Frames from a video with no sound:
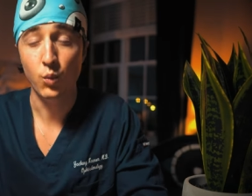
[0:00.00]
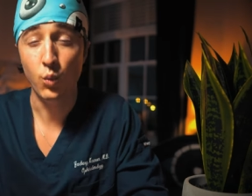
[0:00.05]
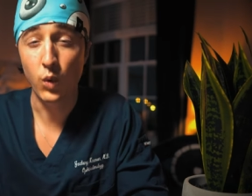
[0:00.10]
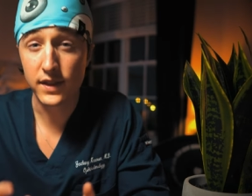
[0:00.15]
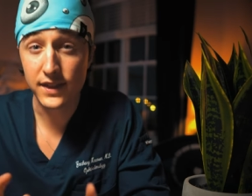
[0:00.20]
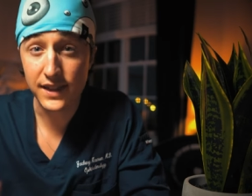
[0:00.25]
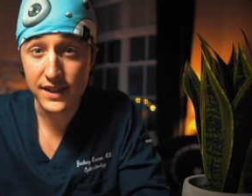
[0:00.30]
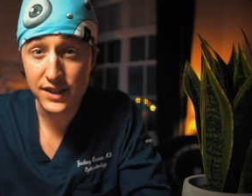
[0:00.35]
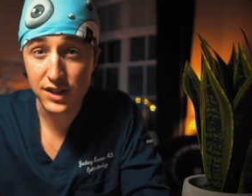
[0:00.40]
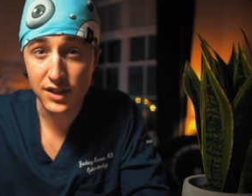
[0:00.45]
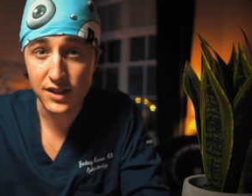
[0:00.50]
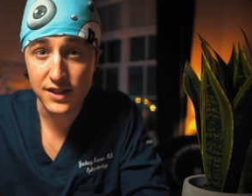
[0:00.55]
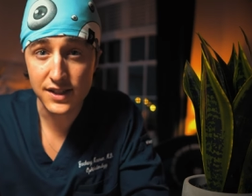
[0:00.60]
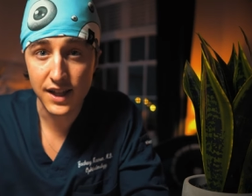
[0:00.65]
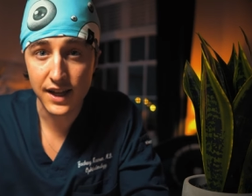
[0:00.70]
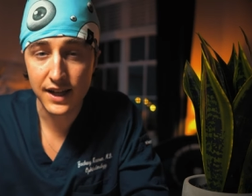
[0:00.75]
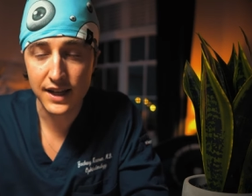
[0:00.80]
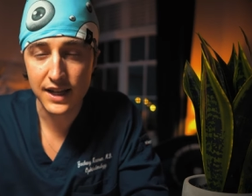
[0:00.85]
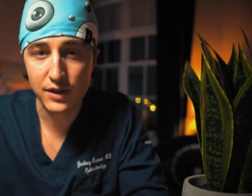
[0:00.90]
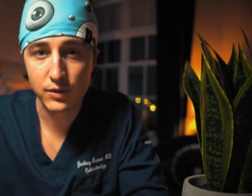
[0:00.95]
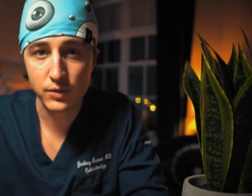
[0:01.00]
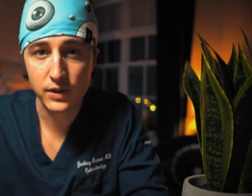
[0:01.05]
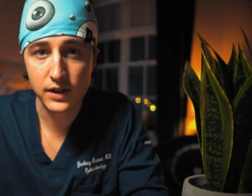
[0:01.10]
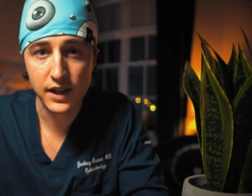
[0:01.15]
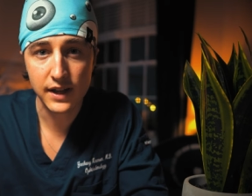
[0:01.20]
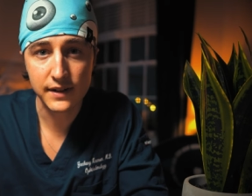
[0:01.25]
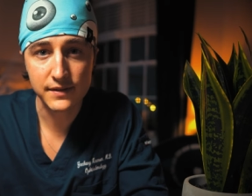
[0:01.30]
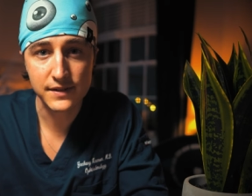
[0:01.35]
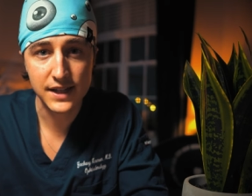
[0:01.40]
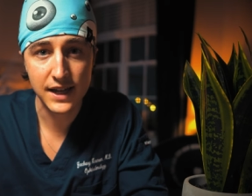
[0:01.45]
What this looks like in a real
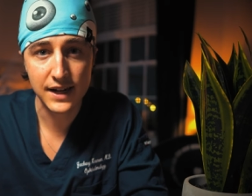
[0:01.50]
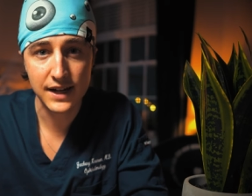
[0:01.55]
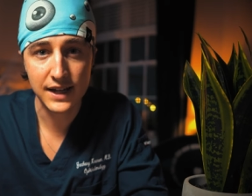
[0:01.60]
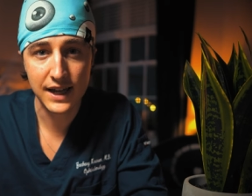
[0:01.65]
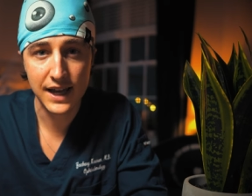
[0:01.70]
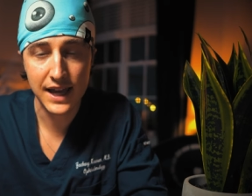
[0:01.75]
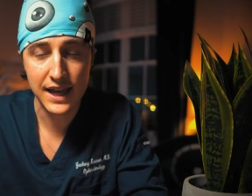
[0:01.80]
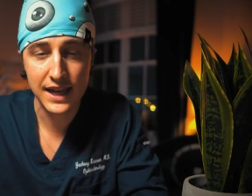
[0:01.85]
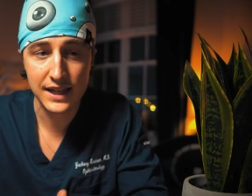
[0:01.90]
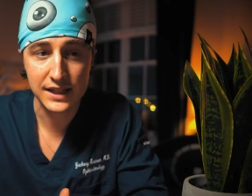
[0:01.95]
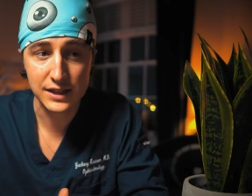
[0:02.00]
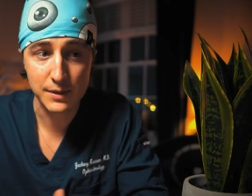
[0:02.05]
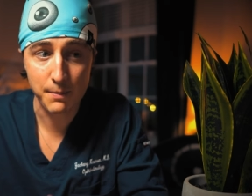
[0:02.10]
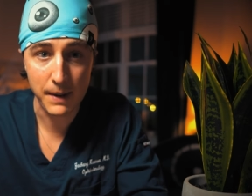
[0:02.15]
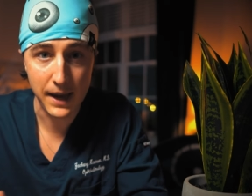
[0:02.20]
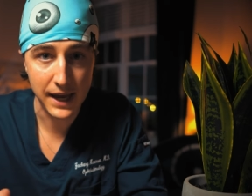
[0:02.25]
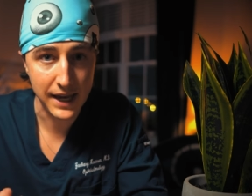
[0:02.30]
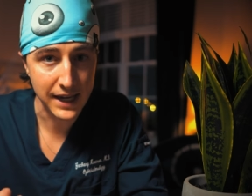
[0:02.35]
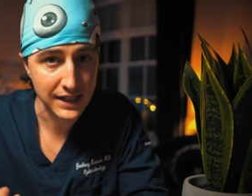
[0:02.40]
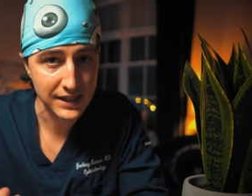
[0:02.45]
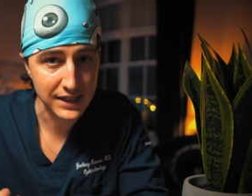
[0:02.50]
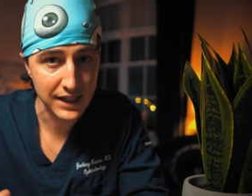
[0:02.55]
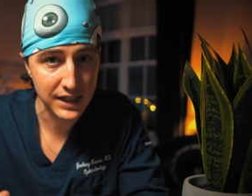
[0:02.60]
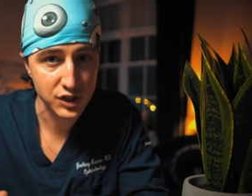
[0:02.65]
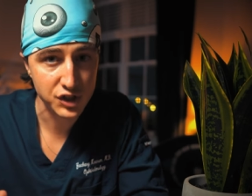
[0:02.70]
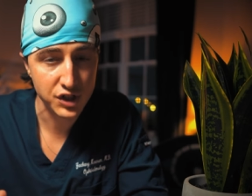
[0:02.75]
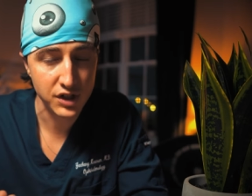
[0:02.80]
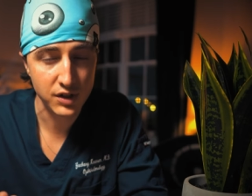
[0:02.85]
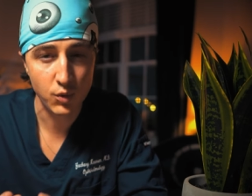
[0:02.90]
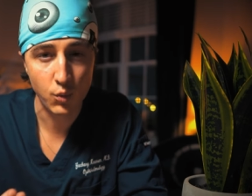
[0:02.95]
life setting is paying
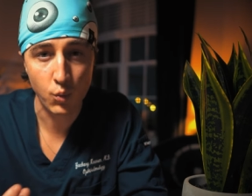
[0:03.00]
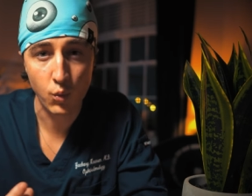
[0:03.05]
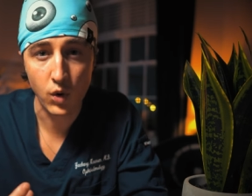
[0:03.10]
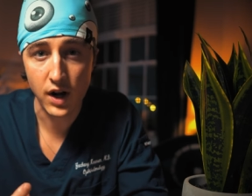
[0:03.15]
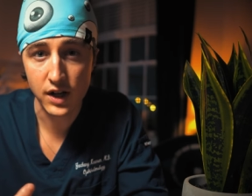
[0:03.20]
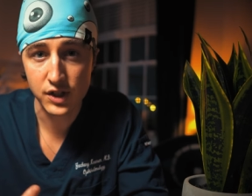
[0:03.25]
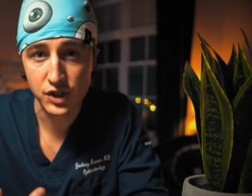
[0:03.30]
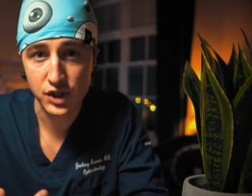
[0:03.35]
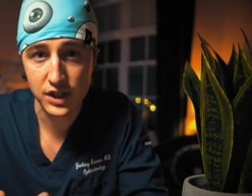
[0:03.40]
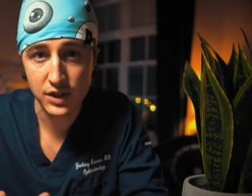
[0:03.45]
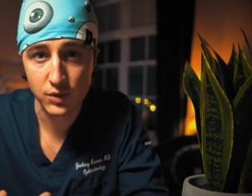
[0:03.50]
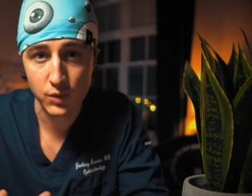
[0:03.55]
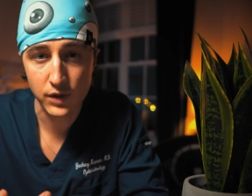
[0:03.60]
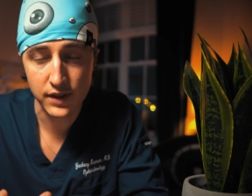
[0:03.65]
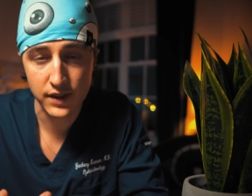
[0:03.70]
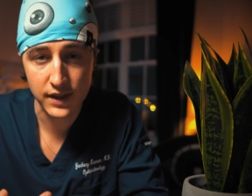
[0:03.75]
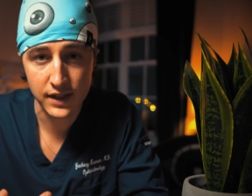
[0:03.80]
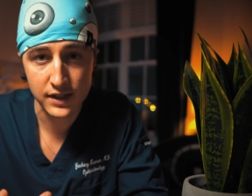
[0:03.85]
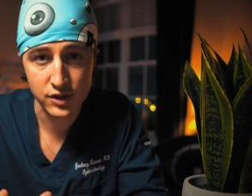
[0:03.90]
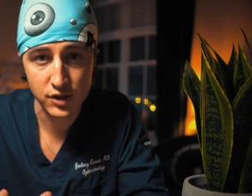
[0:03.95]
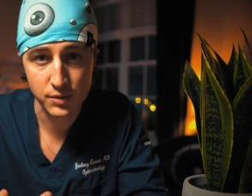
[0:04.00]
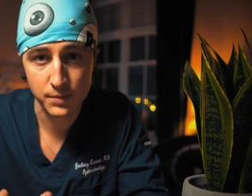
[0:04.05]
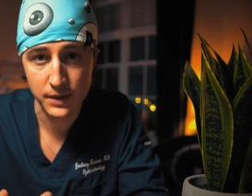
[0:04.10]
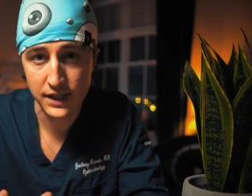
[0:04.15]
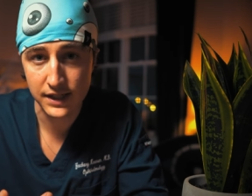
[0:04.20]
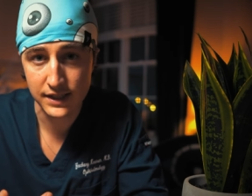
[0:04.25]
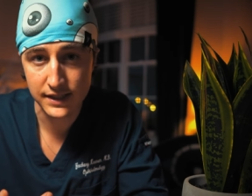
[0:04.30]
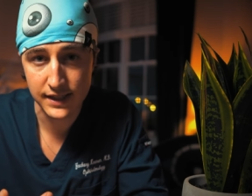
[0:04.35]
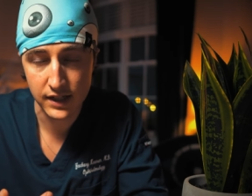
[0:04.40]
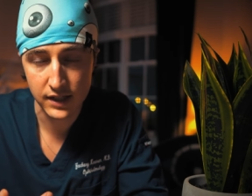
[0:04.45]
attention, watching when things are
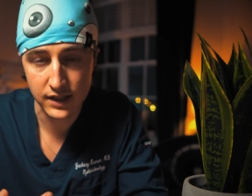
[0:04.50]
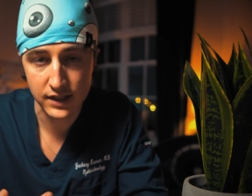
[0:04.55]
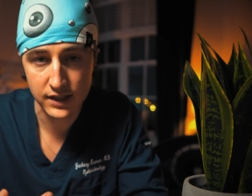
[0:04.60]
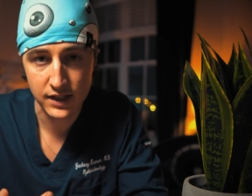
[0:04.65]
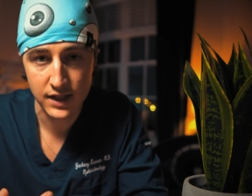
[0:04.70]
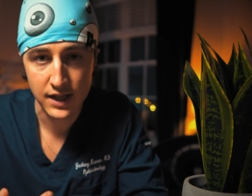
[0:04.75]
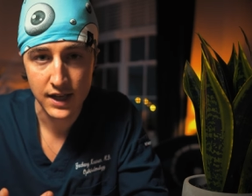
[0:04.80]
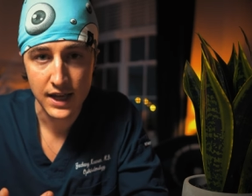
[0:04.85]
being done,